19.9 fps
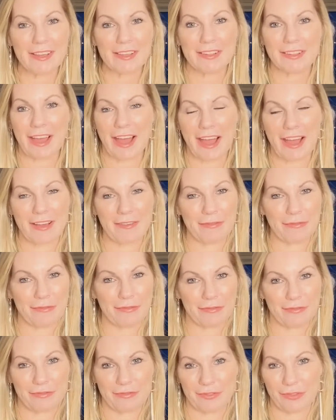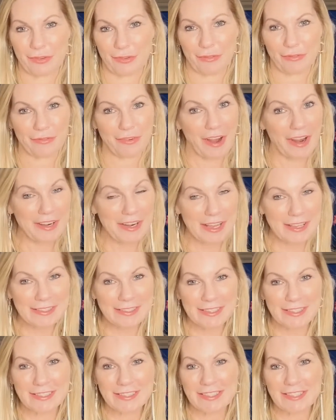you have your
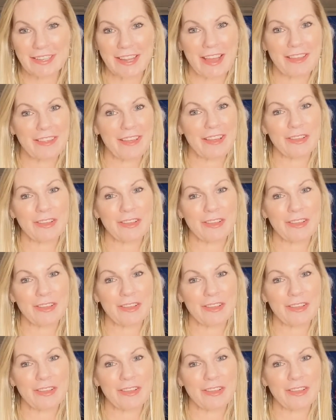finances together,